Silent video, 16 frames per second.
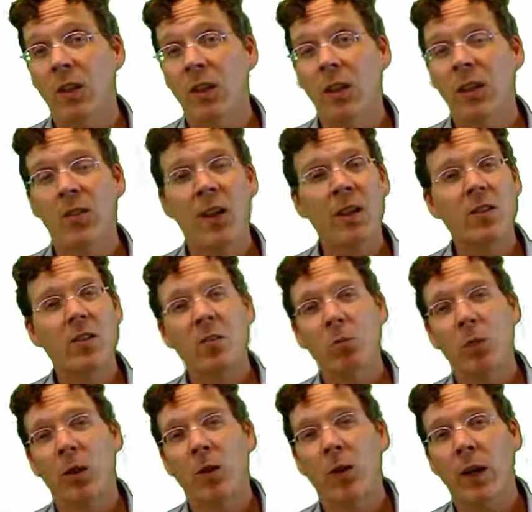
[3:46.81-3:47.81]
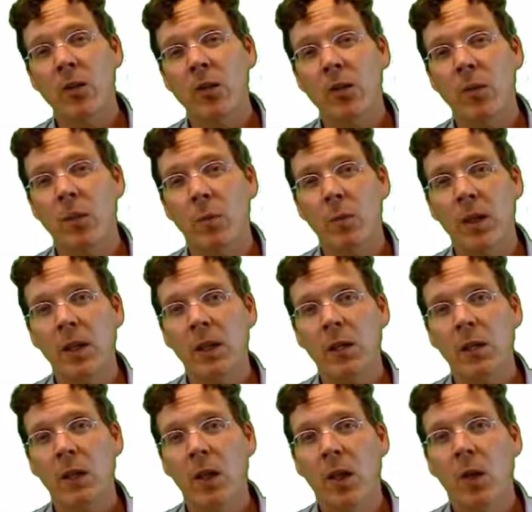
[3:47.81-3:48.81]
Is that just regression to the
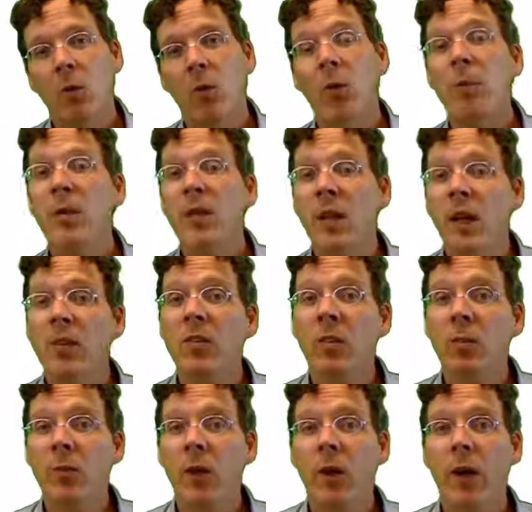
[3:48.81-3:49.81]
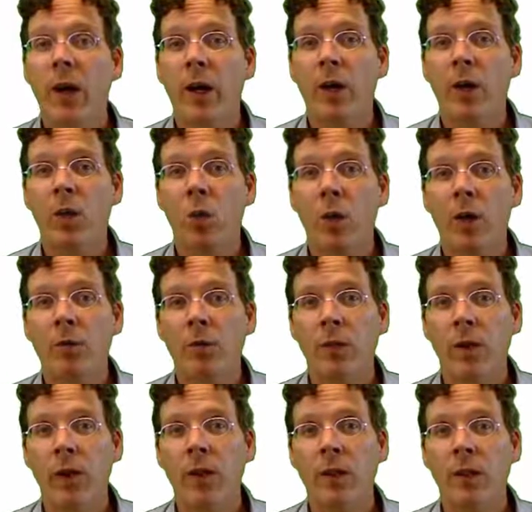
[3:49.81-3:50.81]
mean? Well, it'd be nice to figure out how to
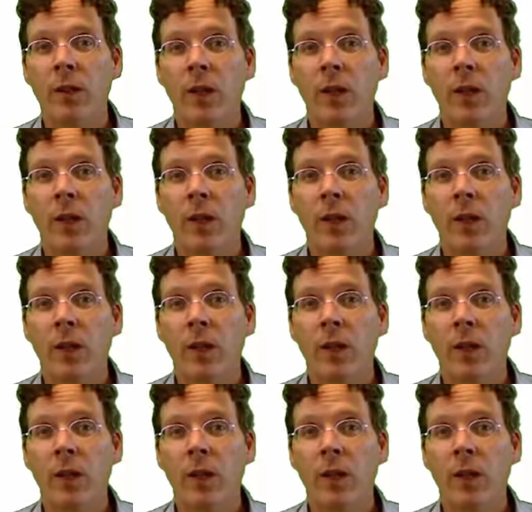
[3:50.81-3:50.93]
quantify it.